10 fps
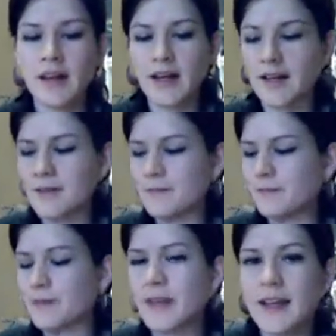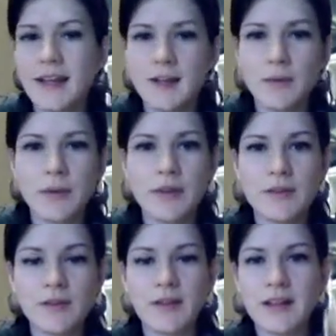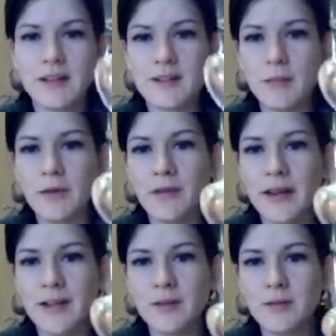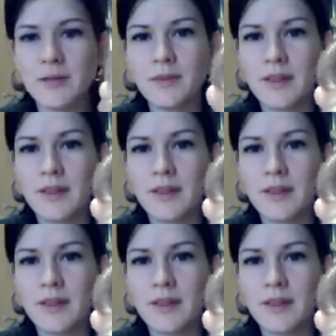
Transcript: And what we do is create a small vacuum